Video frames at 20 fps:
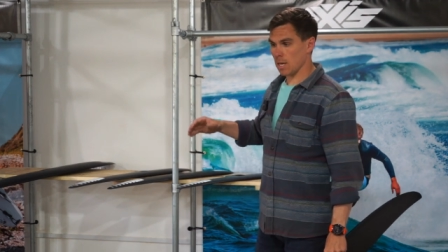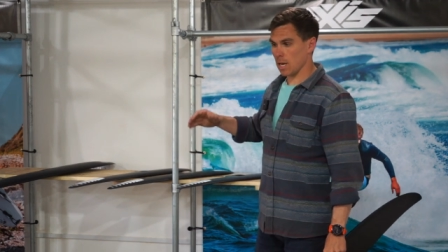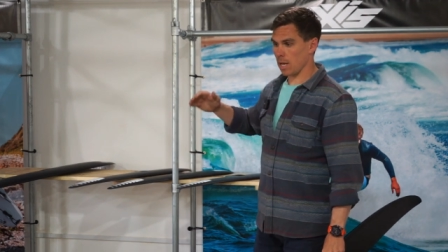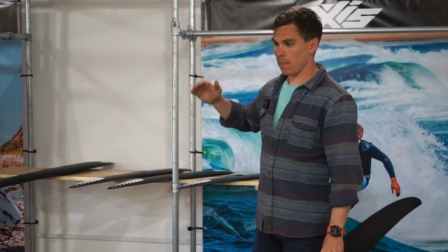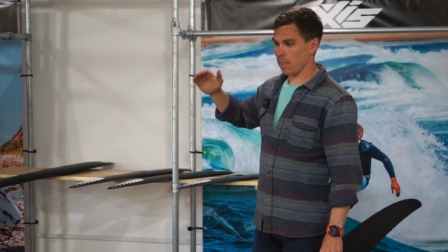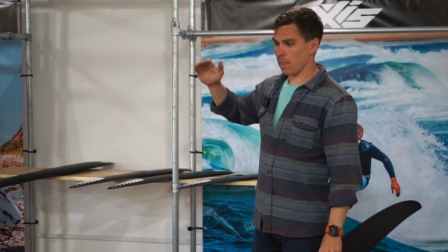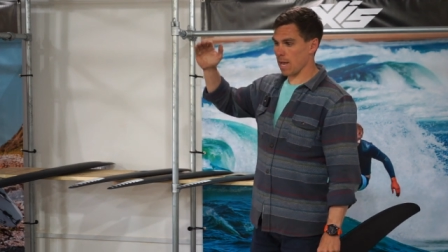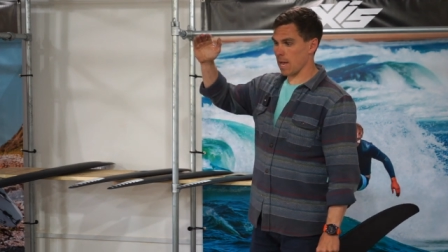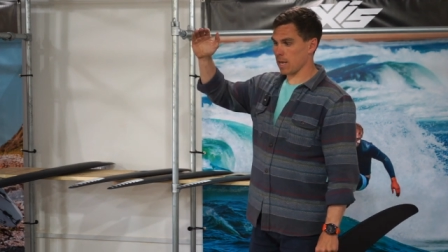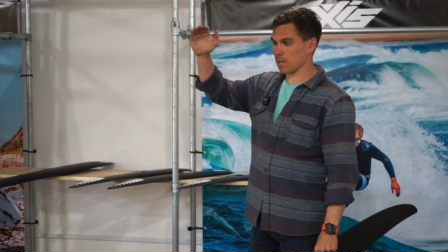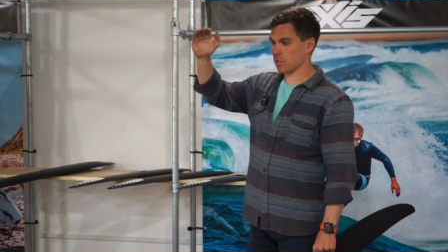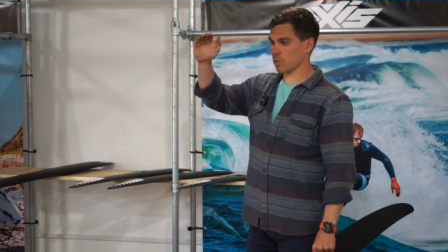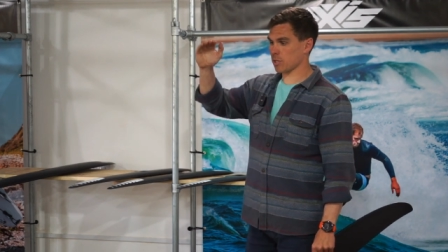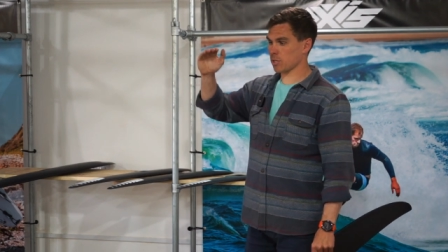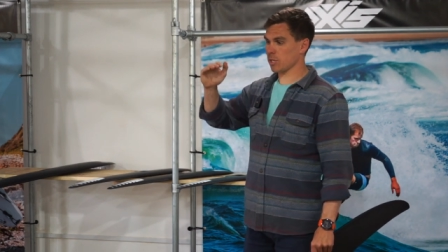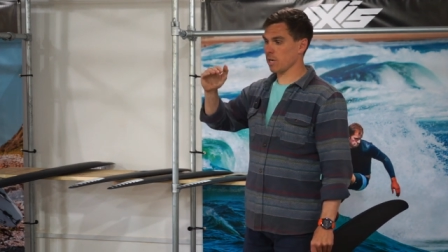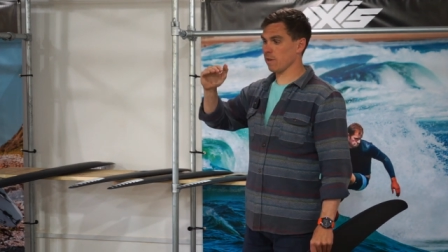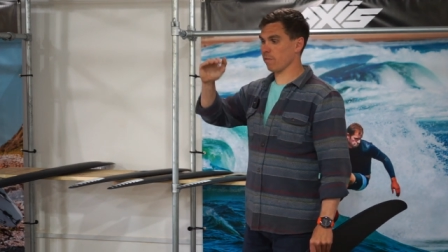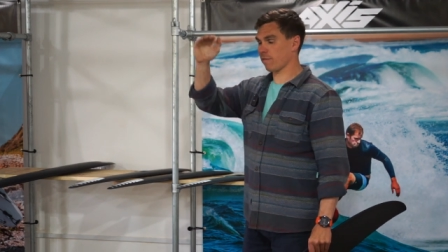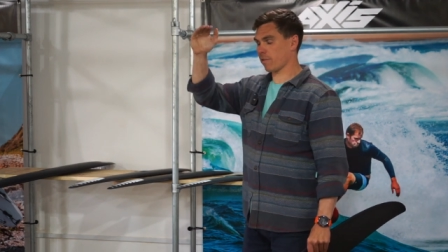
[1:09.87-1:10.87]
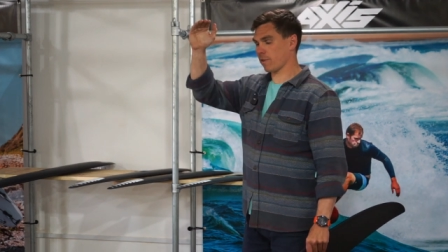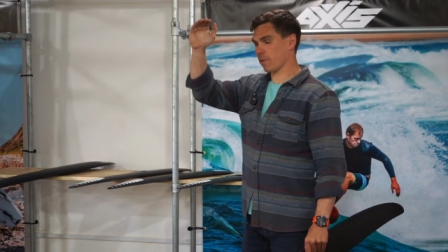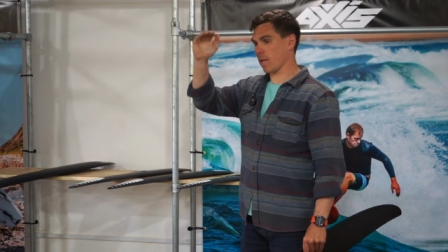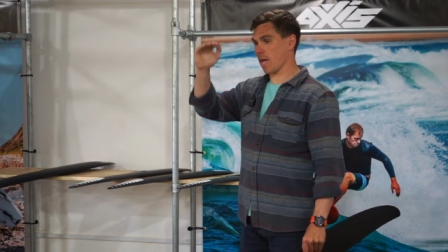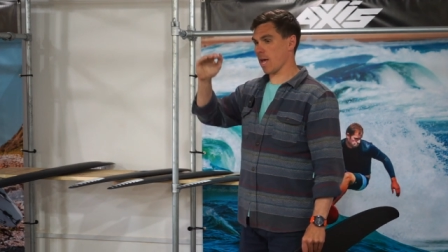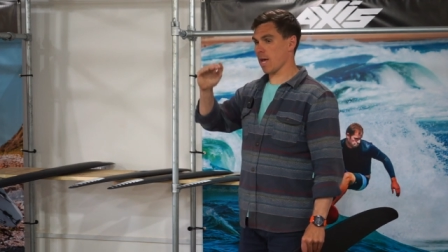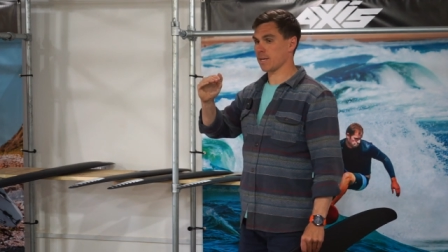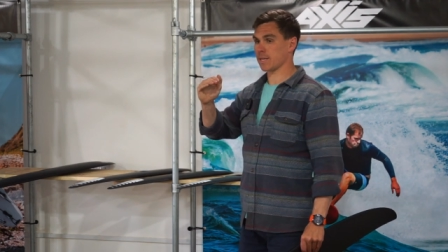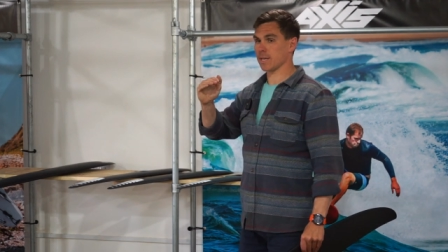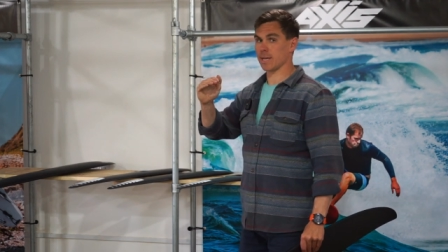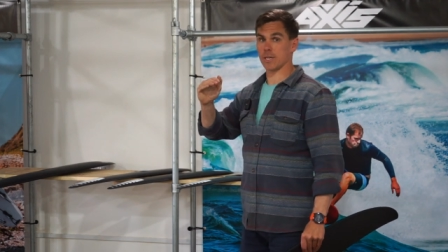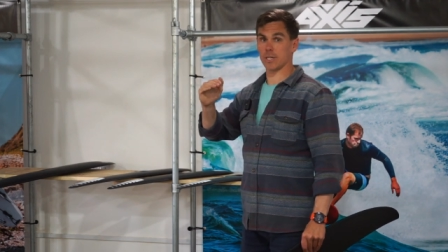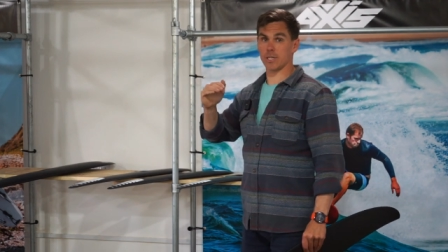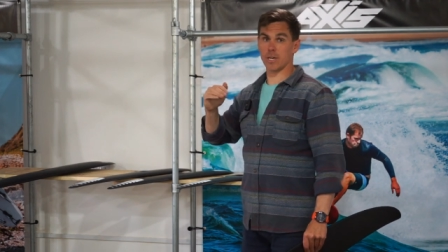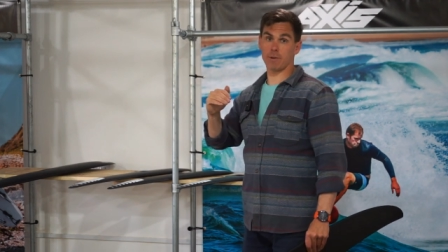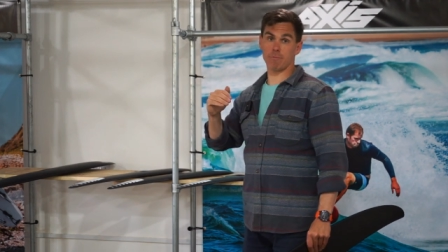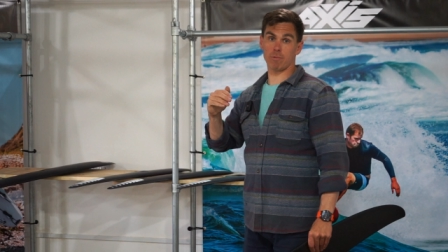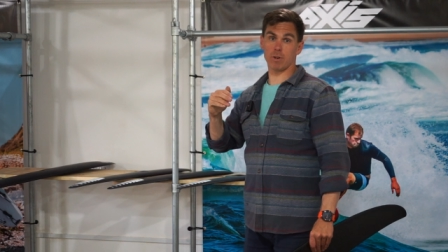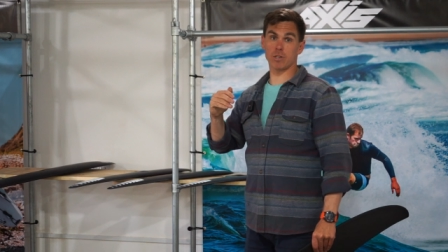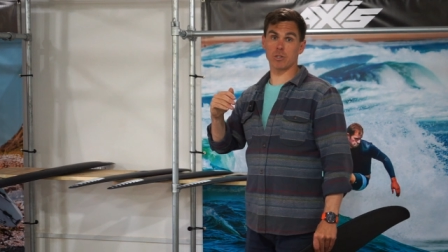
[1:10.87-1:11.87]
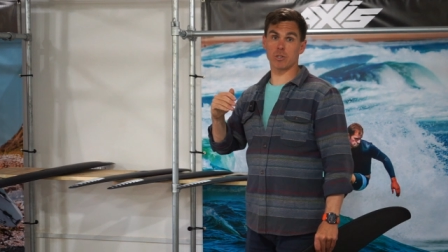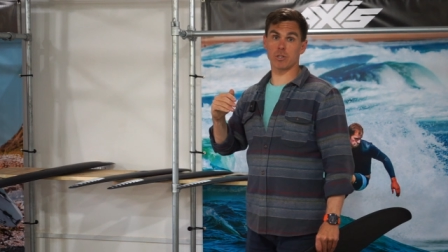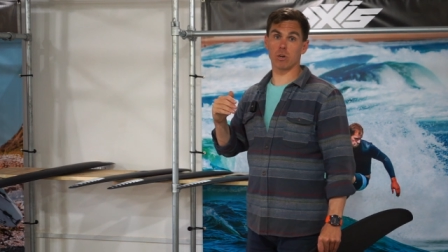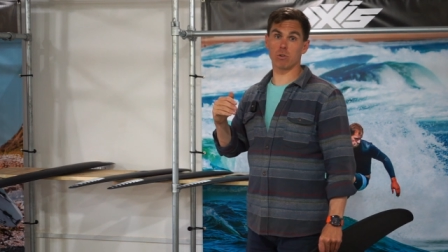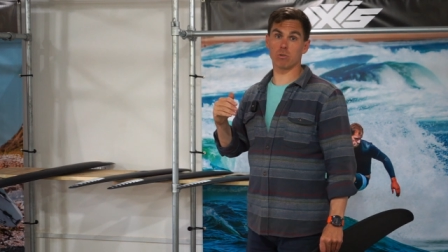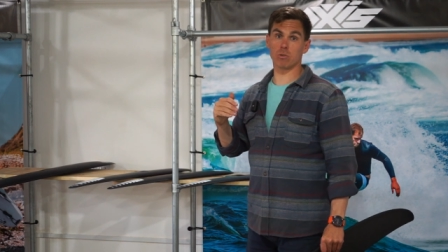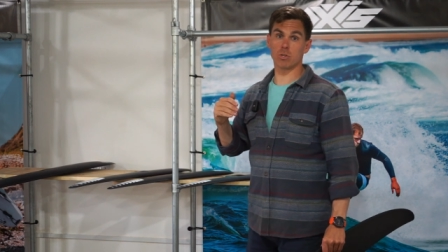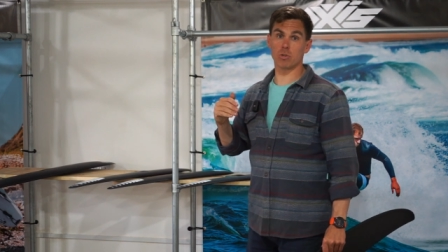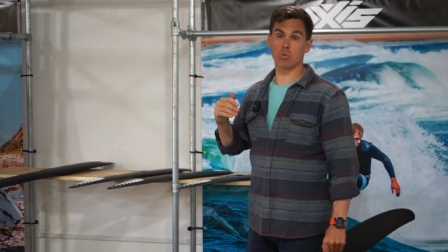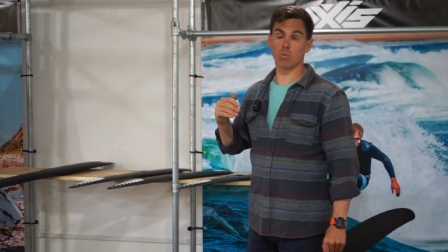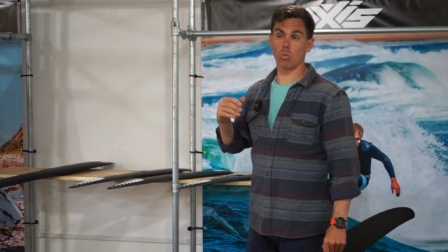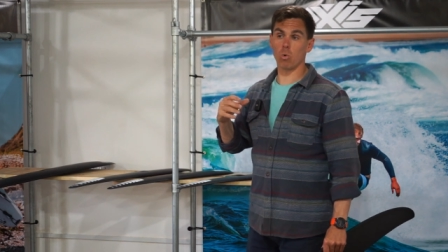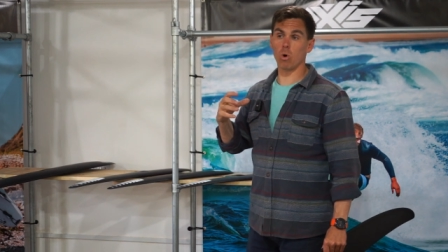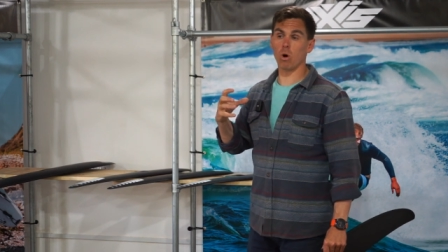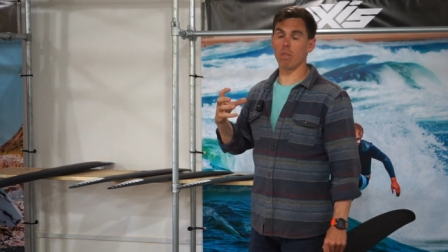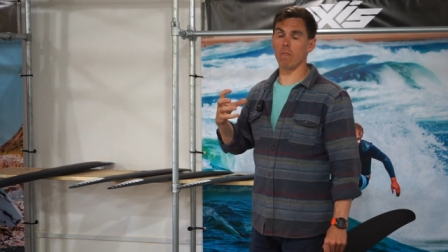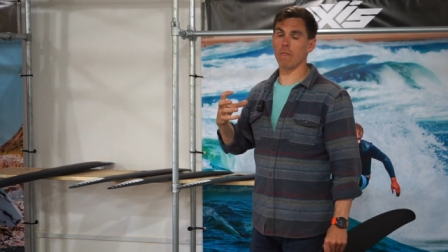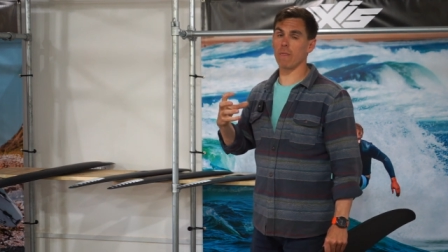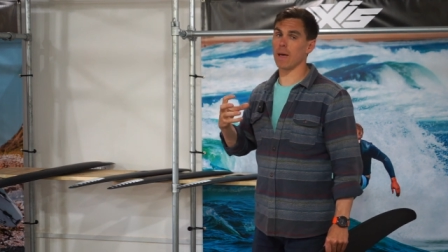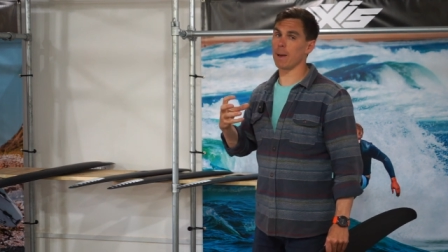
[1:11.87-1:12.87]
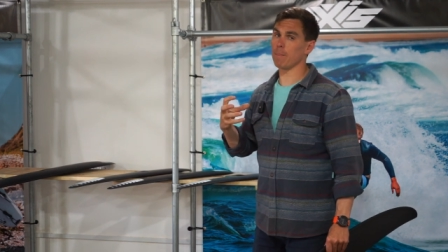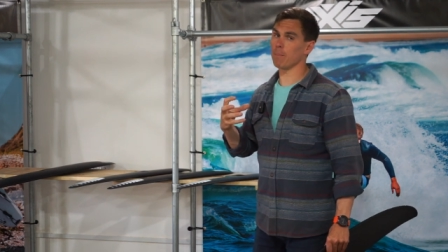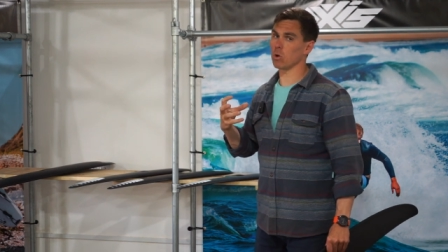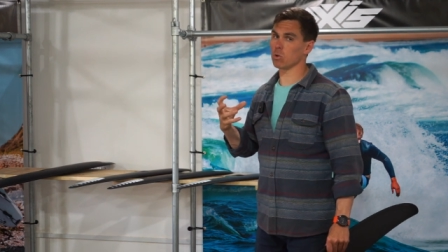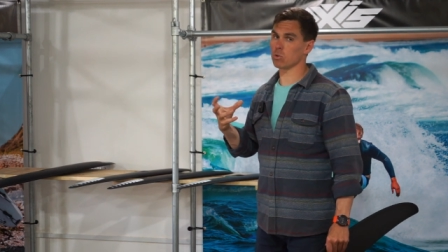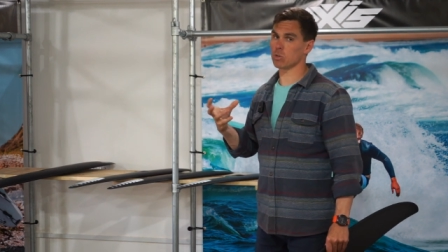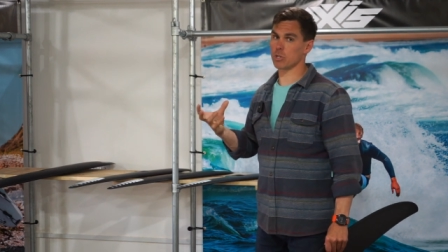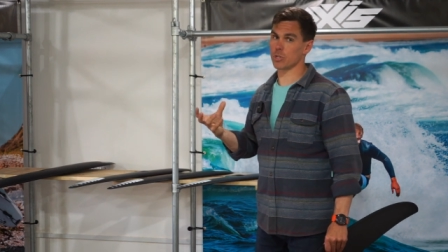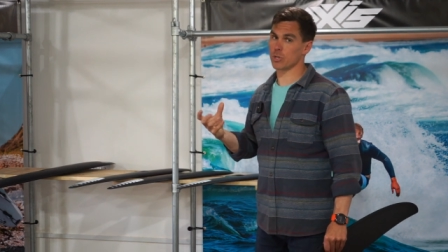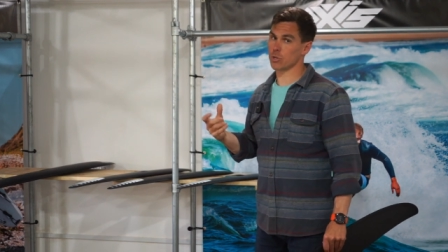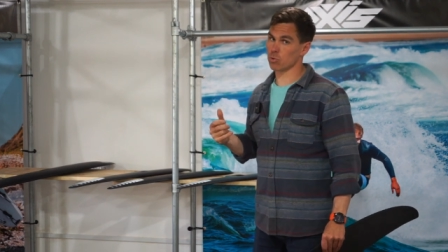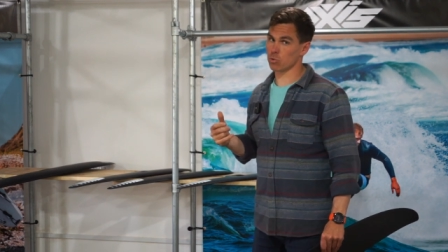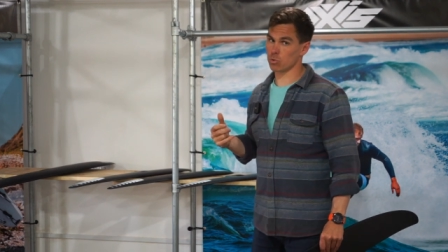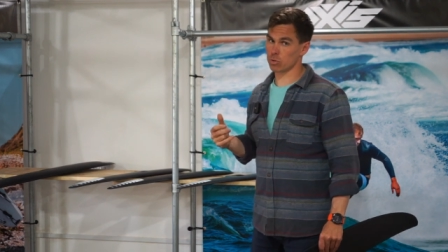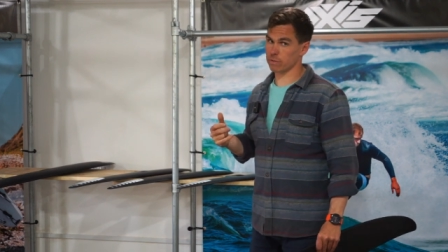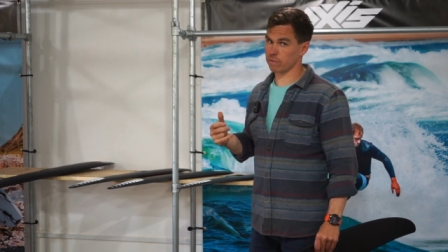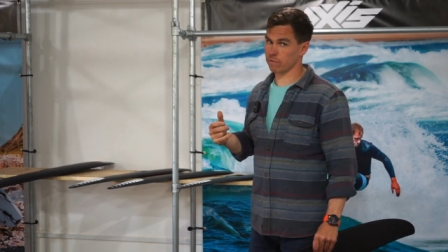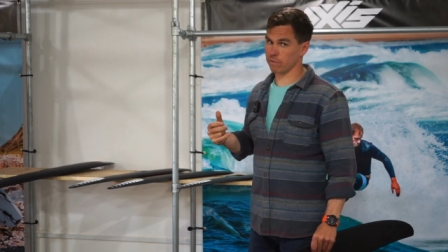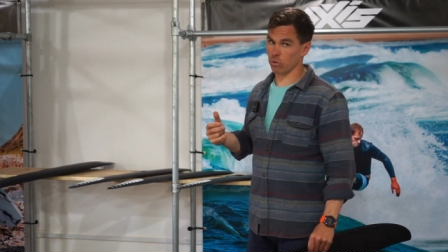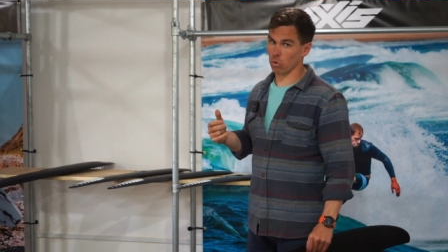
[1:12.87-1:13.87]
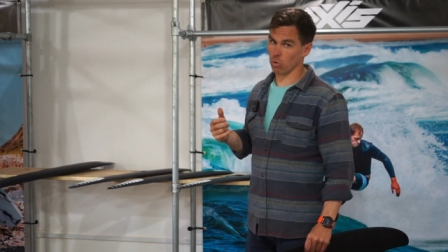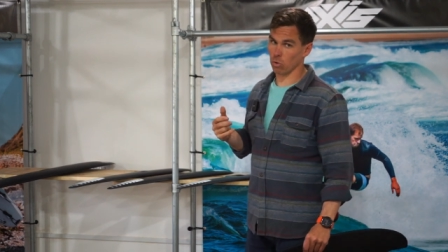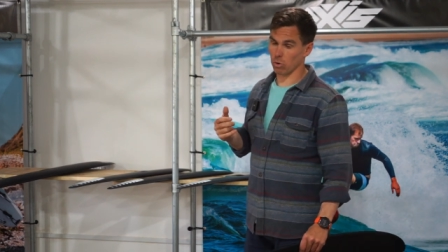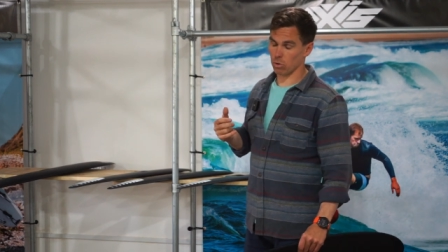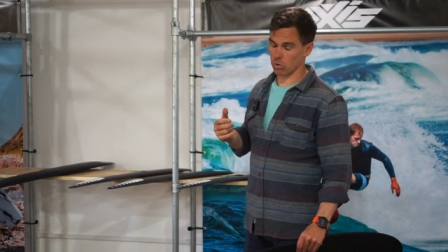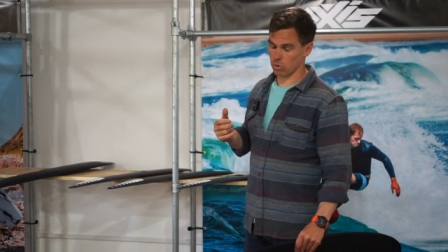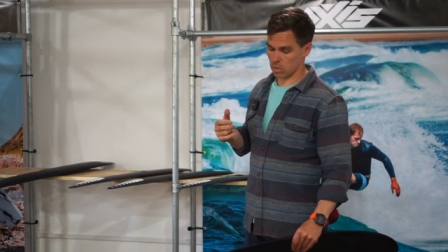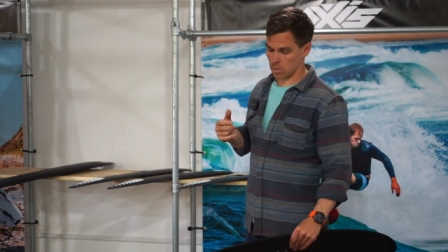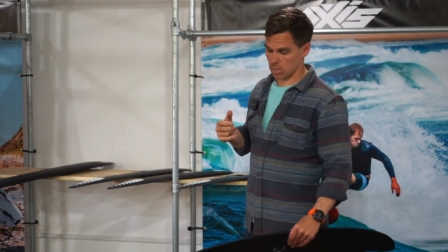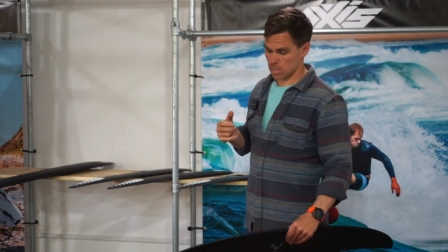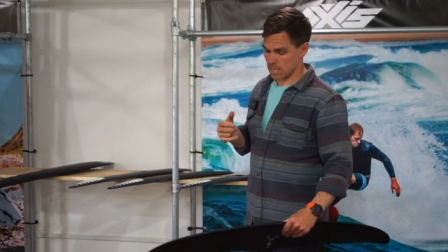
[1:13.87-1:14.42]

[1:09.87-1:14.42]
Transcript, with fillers: And that shift there generally shows you what they're most used for.